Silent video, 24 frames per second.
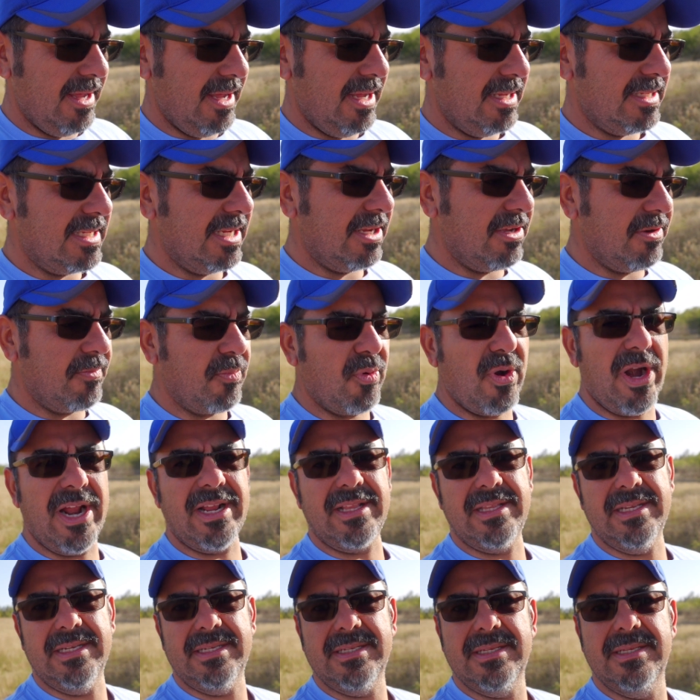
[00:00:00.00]
It's a good
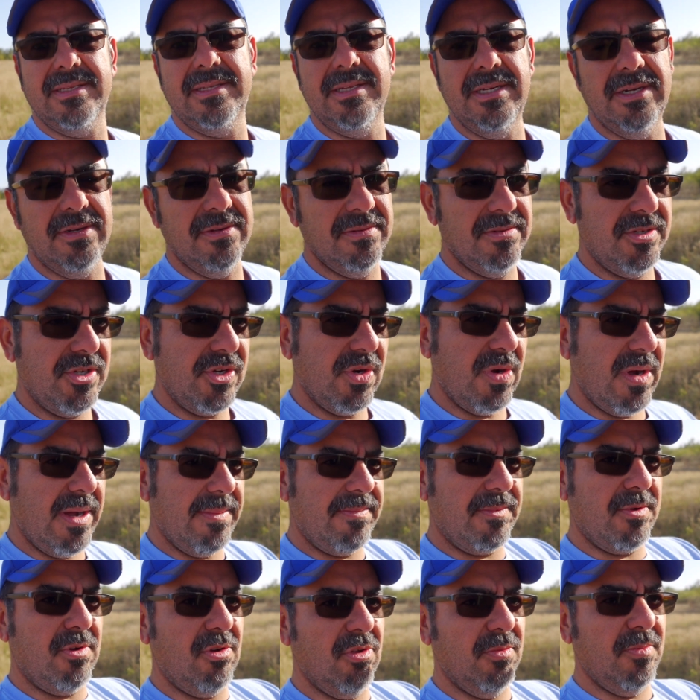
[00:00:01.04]
practice. You know, show
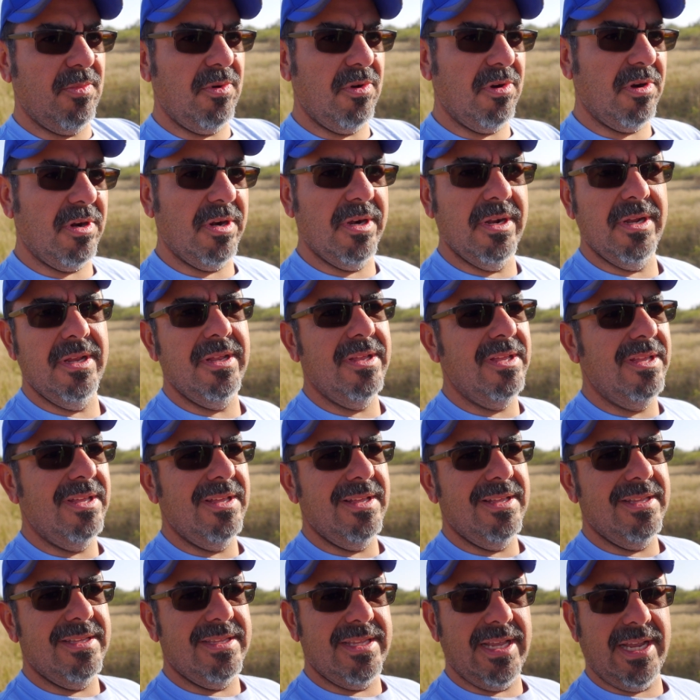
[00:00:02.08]
up, cold bore,
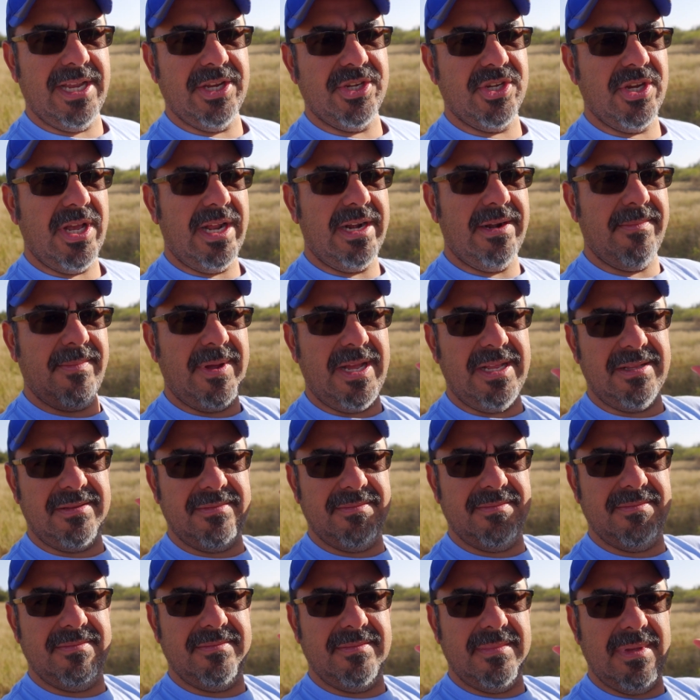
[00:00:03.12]
take a shot at about,
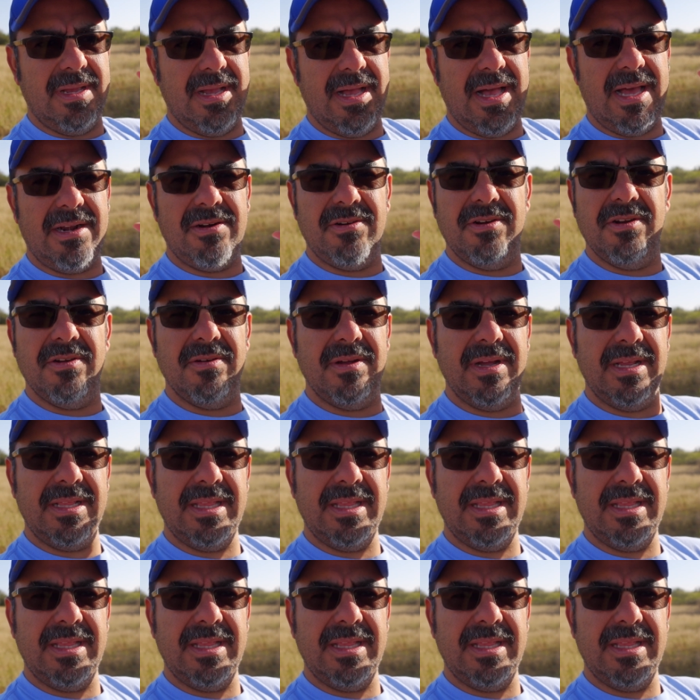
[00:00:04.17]
I don't know.